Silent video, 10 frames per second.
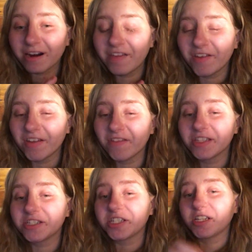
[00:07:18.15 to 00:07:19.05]
even if
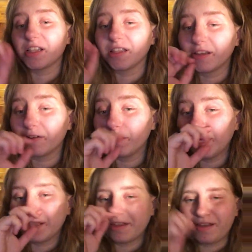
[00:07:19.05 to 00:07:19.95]
it's just a little
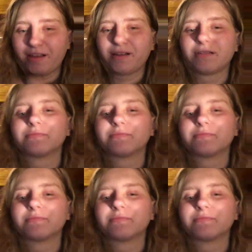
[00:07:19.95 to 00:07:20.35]
bitty thing.